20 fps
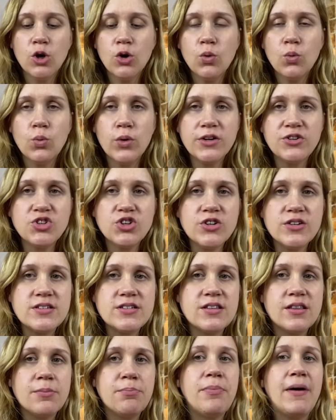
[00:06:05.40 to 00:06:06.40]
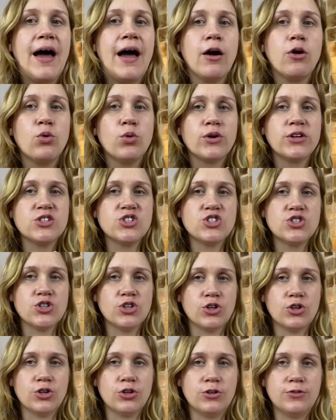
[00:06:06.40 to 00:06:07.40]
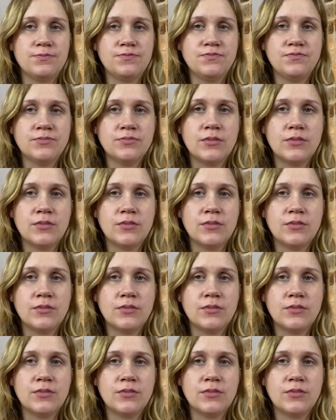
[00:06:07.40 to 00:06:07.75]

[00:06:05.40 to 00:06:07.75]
which is the backward circle.